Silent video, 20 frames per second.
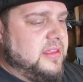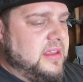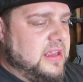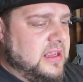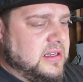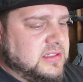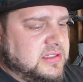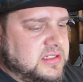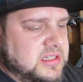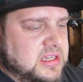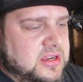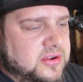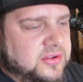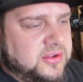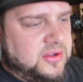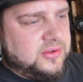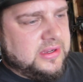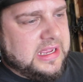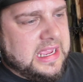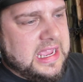the
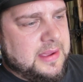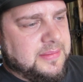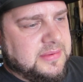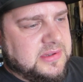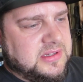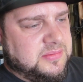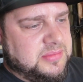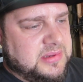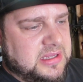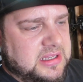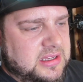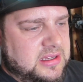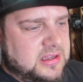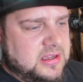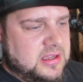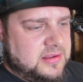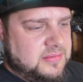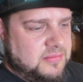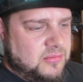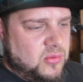interior cabin to
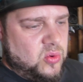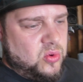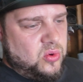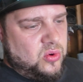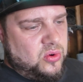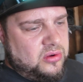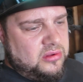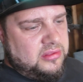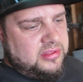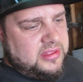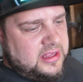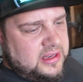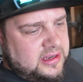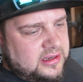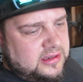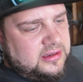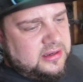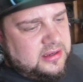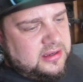be more than,